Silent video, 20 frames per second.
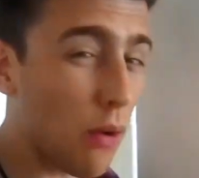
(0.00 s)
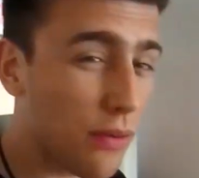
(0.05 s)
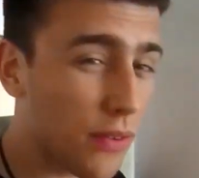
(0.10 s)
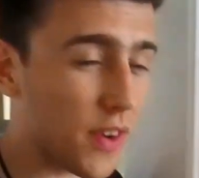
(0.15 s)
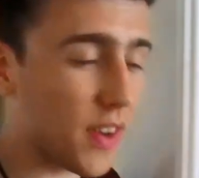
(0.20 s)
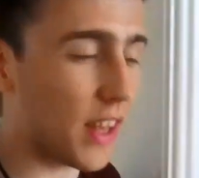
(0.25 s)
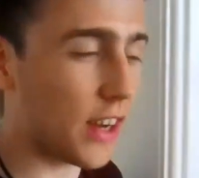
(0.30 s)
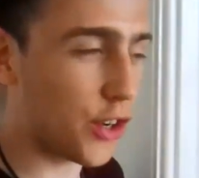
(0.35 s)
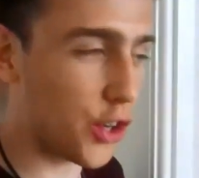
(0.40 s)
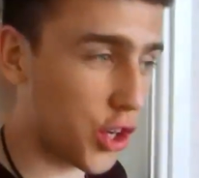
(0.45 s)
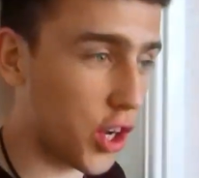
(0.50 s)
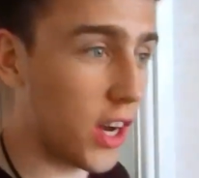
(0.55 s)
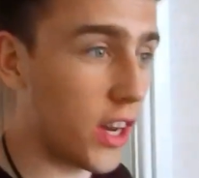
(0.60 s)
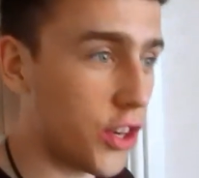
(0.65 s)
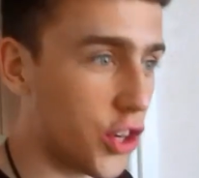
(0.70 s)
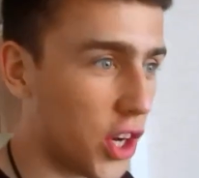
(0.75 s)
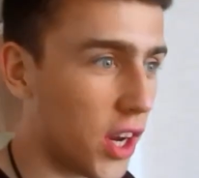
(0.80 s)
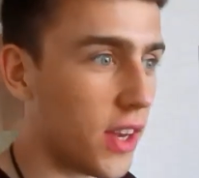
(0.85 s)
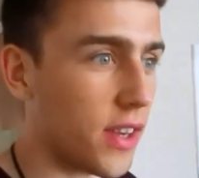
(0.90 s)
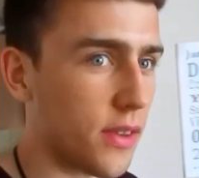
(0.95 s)
and they
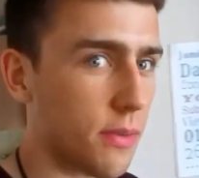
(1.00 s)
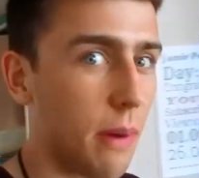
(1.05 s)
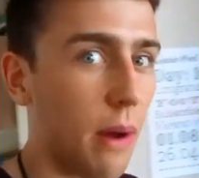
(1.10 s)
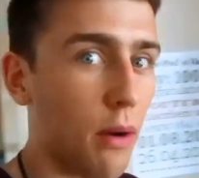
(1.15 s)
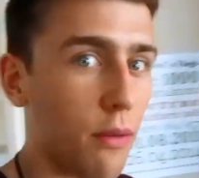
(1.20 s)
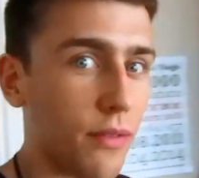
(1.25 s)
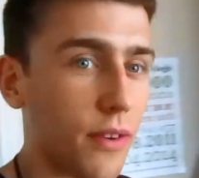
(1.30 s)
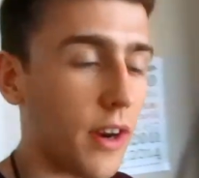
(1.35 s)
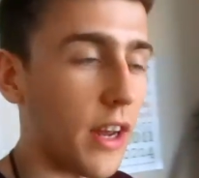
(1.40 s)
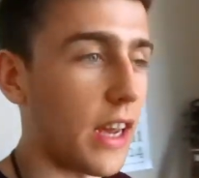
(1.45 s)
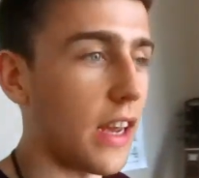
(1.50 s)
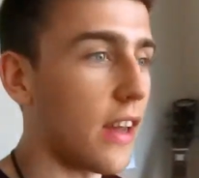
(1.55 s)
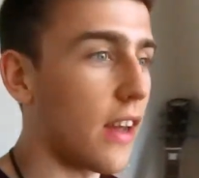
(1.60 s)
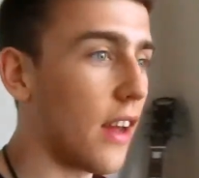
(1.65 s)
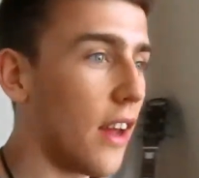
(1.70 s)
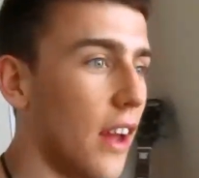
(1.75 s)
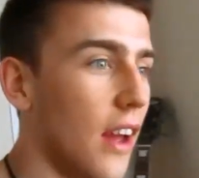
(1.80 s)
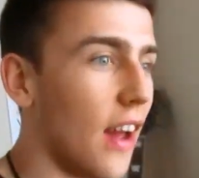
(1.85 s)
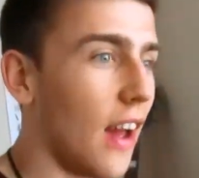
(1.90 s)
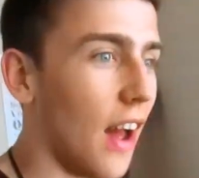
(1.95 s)
legit smell funny.
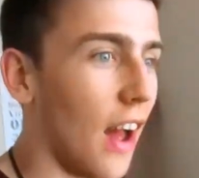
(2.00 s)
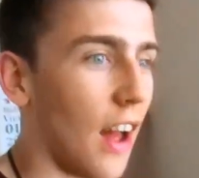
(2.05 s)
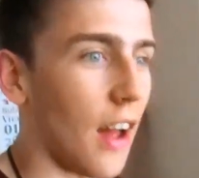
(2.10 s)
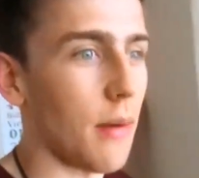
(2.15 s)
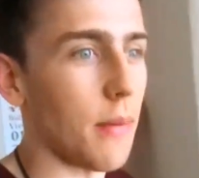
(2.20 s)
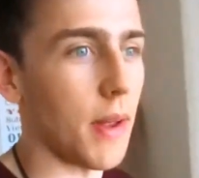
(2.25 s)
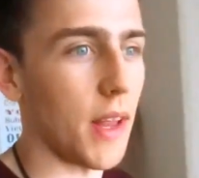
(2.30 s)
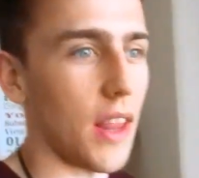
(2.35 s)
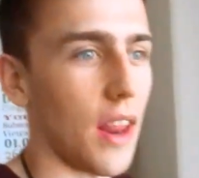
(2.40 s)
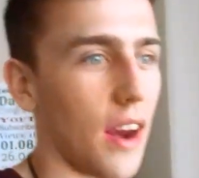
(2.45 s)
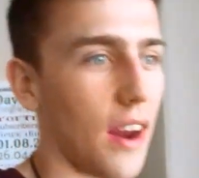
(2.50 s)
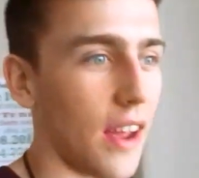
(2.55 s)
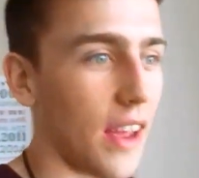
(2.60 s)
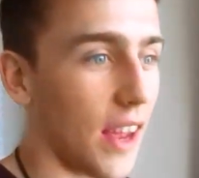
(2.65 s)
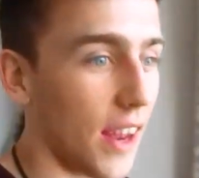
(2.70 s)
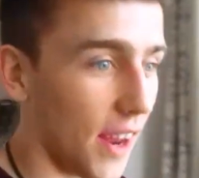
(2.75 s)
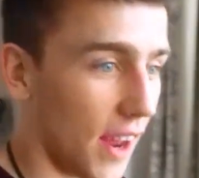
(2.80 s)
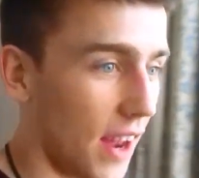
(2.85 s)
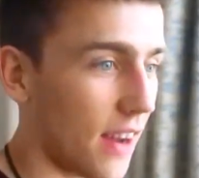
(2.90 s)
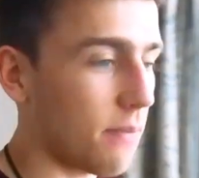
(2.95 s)
And then
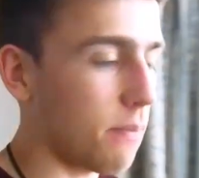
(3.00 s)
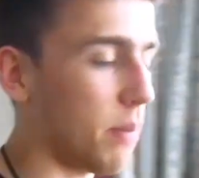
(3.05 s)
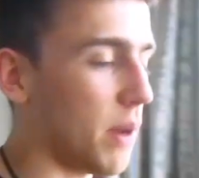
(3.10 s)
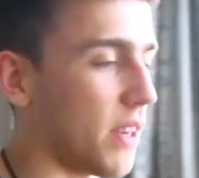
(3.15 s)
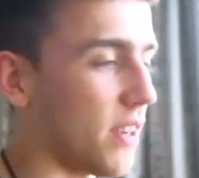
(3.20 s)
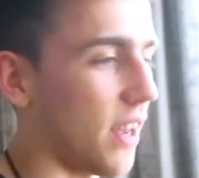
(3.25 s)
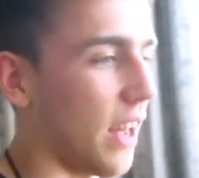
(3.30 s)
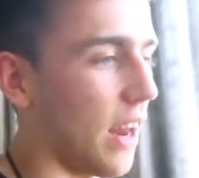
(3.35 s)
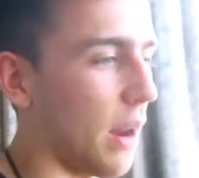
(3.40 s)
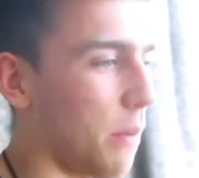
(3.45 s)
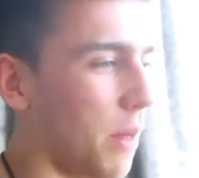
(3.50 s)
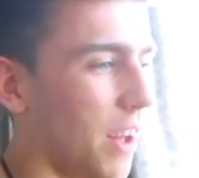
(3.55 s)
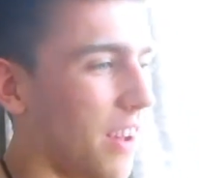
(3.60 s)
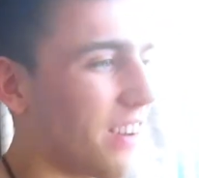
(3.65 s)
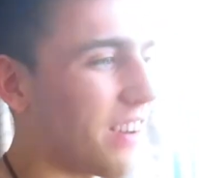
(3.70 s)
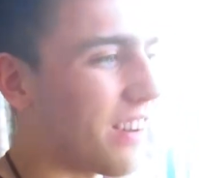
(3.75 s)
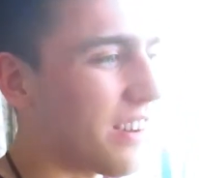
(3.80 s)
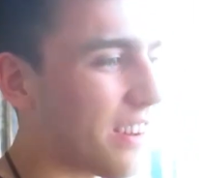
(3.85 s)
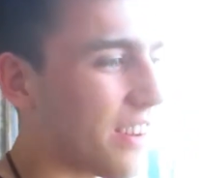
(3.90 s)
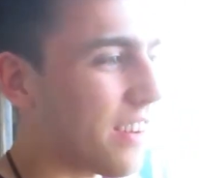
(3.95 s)
I bit it, and I'm
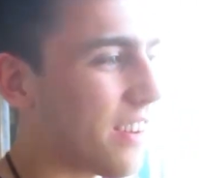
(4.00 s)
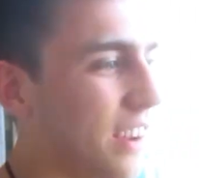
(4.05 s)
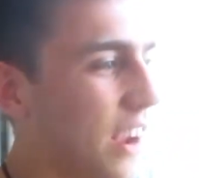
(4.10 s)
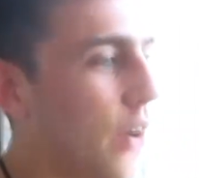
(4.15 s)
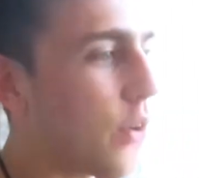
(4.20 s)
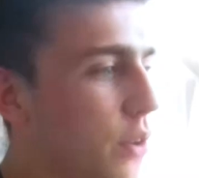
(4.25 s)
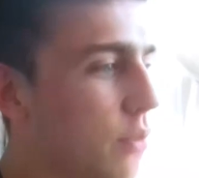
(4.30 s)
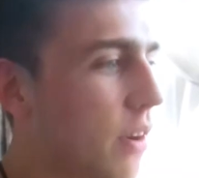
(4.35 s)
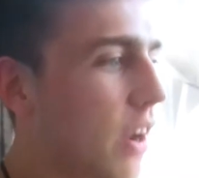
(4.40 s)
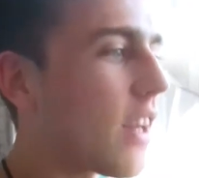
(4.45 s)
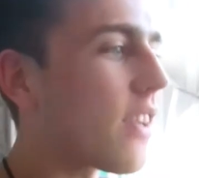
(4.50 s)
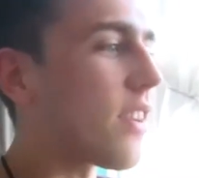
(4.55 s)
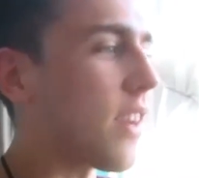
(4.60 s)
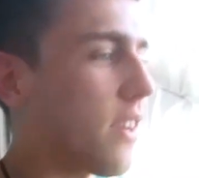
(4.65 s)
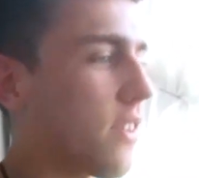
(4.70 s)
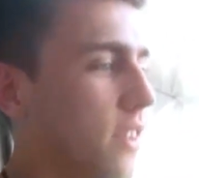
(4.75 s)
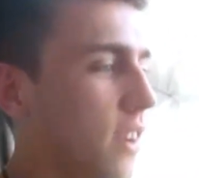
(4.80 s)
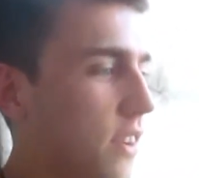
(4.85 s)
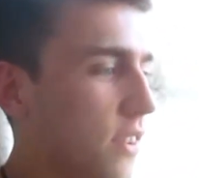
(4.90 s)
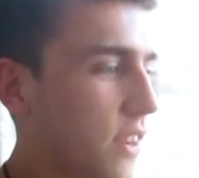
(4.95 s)
like, it really
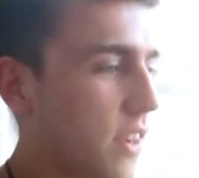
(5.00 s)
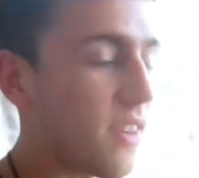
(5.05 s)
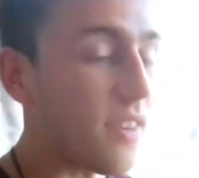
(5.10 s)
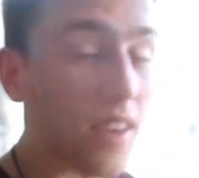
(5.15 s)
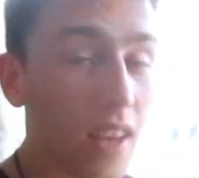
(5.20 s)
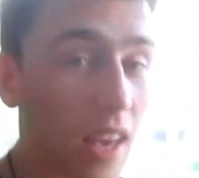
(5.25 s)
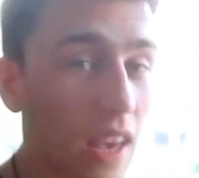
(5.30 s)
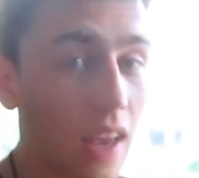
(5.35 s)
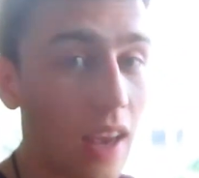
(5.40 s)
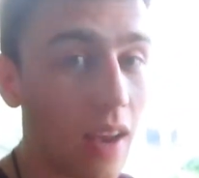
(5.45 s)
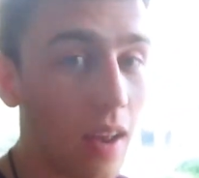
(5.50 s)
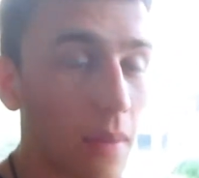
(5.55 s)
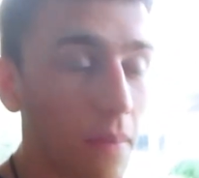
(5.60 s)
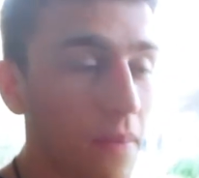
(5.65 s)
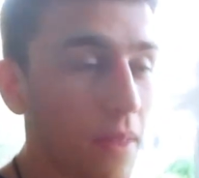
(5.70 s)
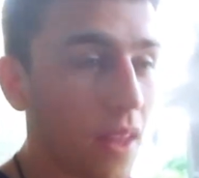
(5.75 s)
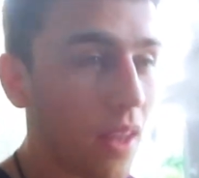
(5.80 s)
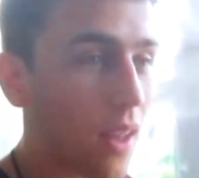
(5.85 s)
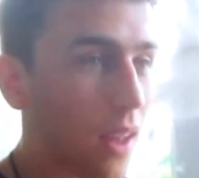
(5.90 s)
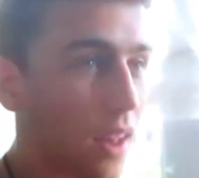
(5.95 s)
tastes nice in tea.
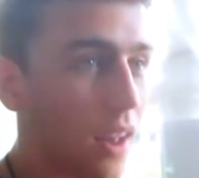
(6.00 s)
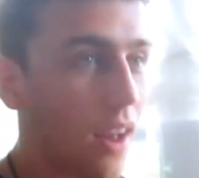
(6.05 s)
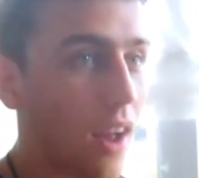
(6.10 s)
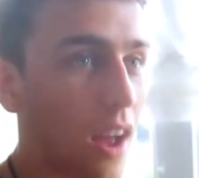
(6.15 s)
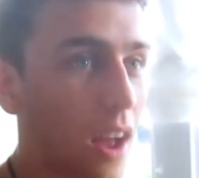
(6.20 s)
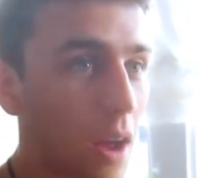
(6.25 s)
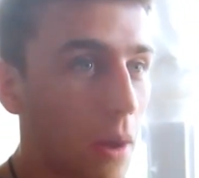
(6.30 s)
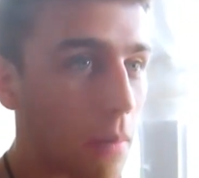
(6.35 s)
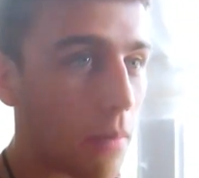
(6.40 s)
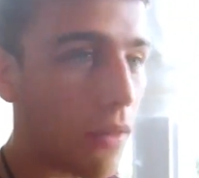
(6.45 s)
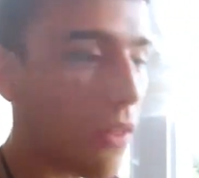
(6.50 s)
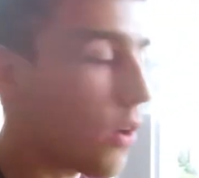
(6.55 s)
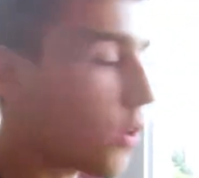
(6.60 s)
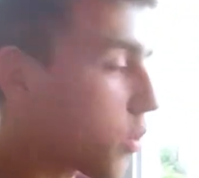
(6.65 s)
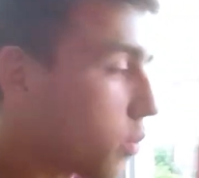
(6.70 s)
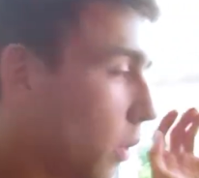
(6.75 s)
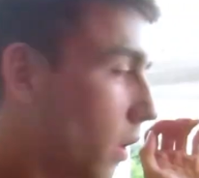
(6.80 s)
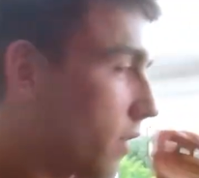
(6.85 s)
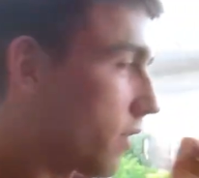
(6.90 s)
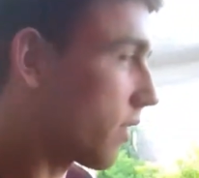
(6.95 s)
But
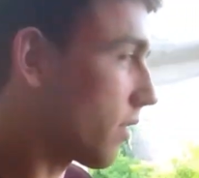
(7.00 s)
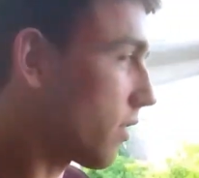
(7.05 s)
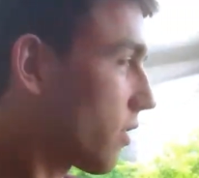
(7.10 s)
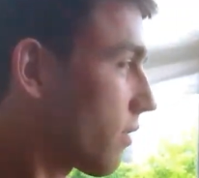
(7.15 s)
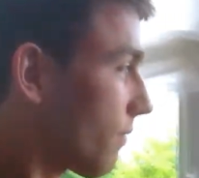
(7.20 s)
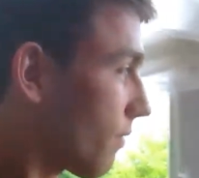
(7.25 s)
those ones, I